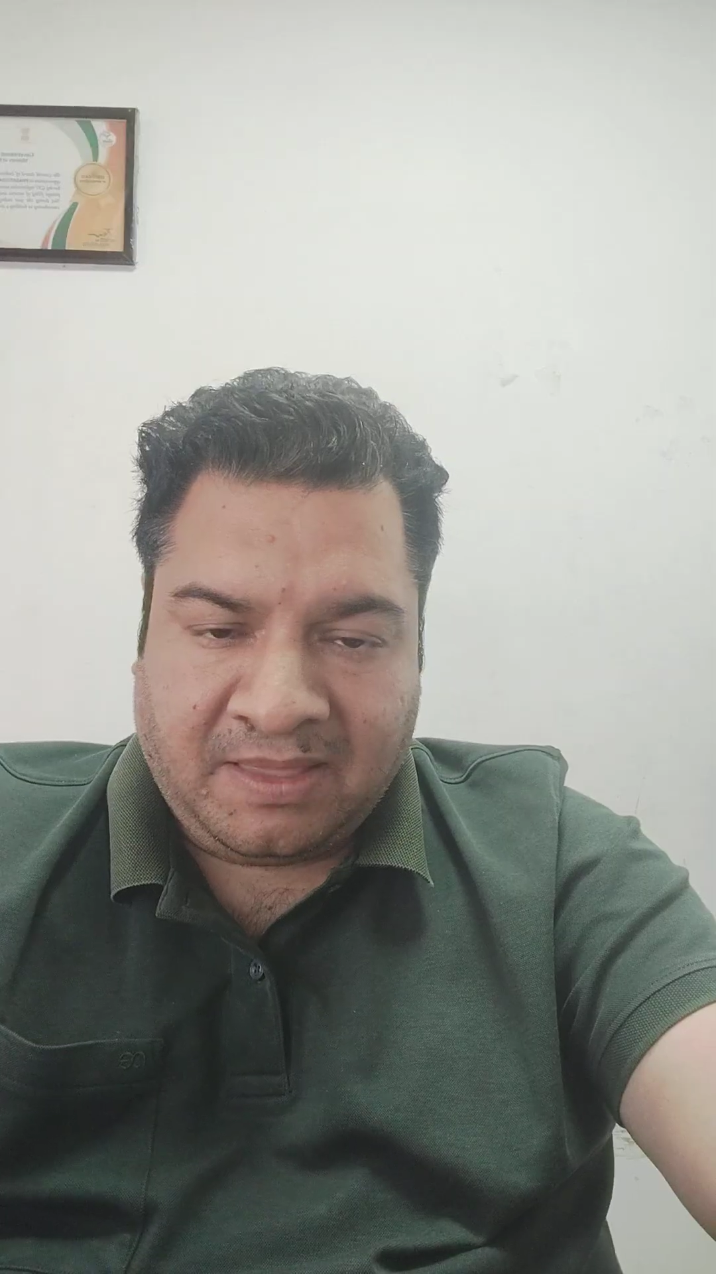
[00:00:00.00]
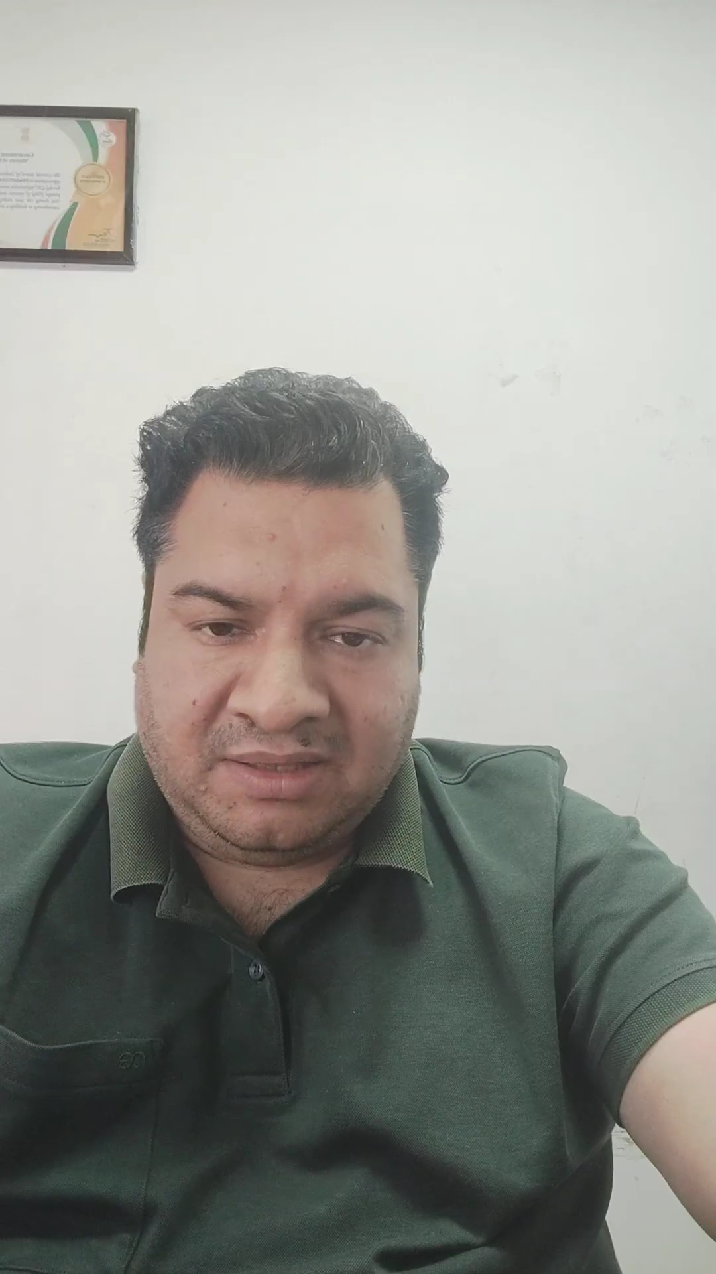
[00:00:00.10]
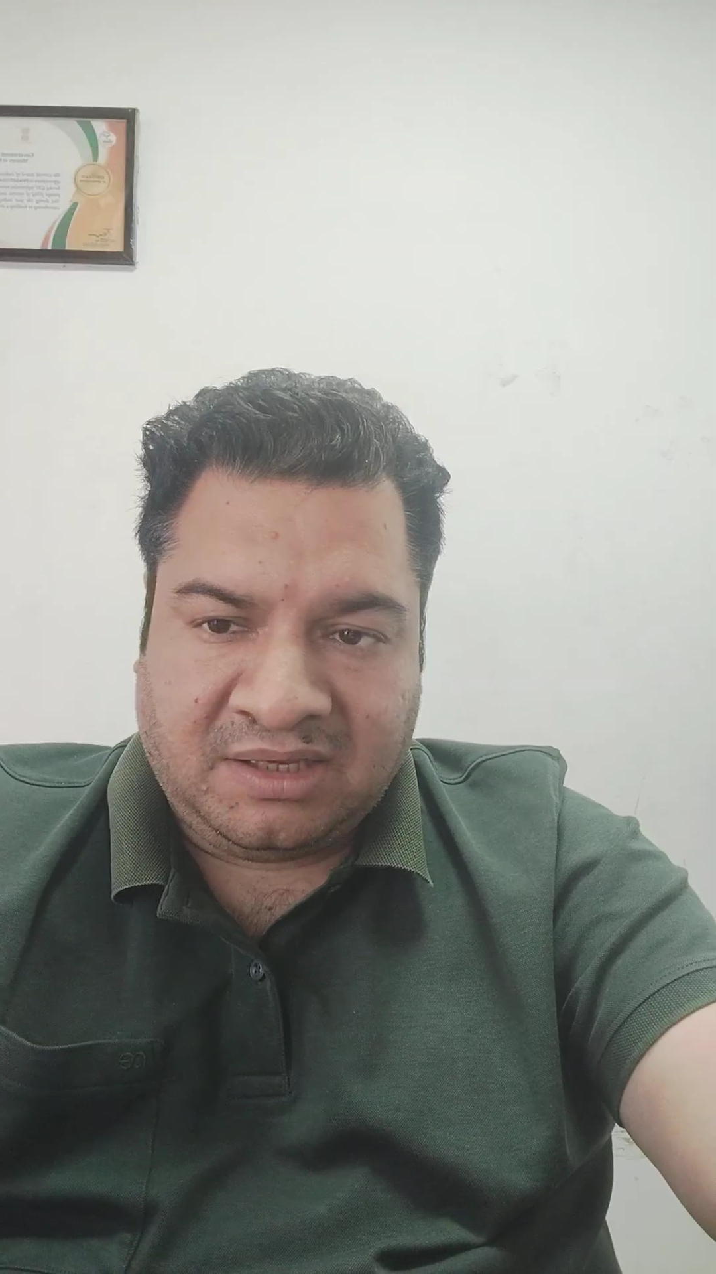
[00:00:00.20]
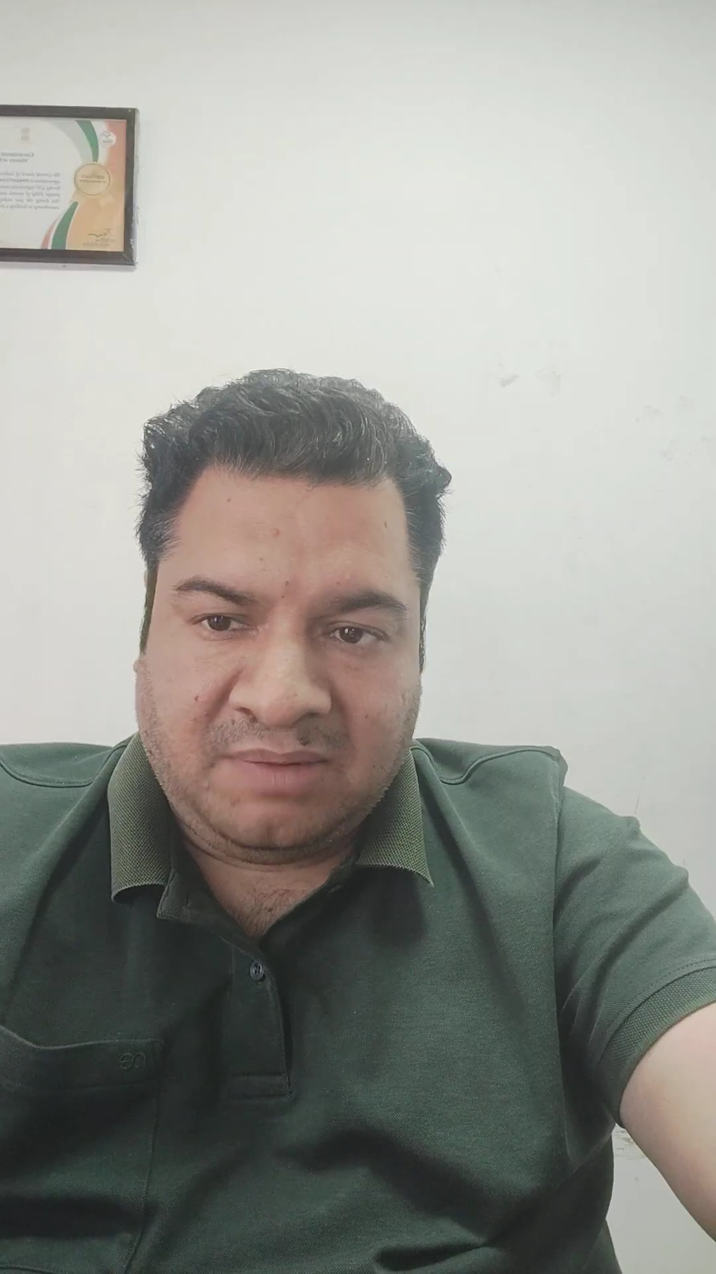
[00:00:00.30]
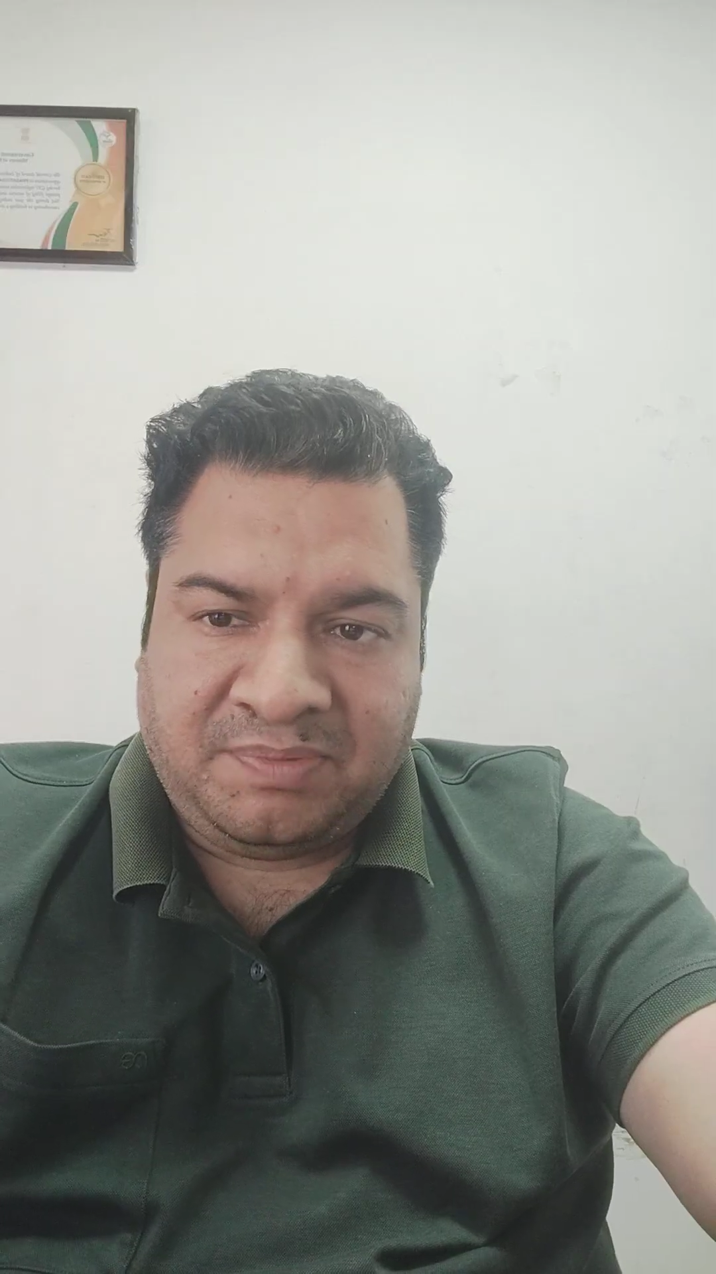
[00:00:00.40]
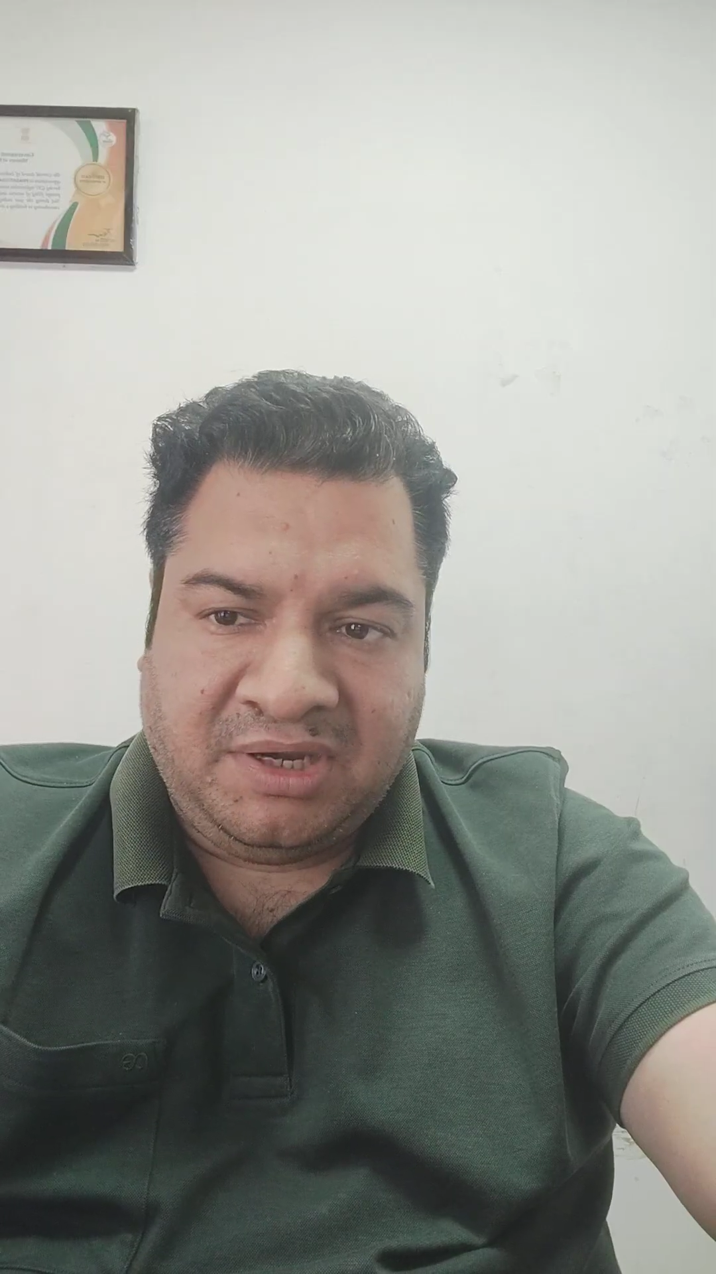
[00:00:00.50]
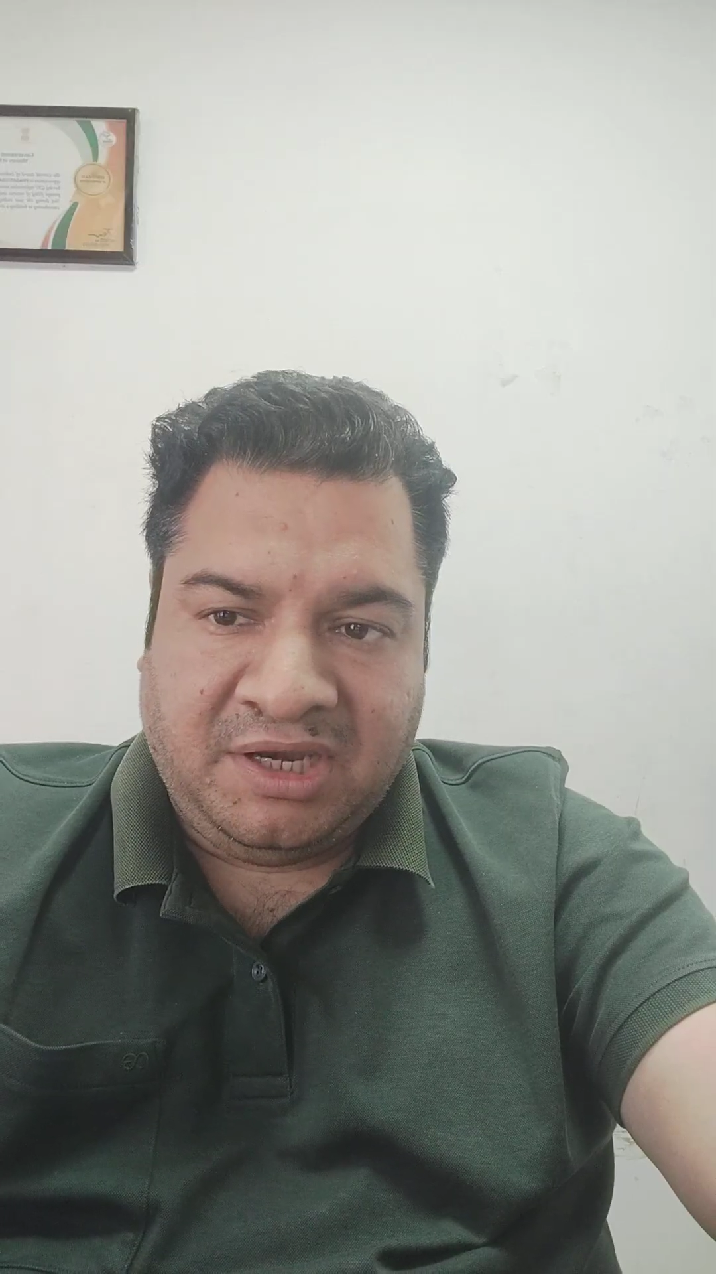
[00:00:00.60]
the company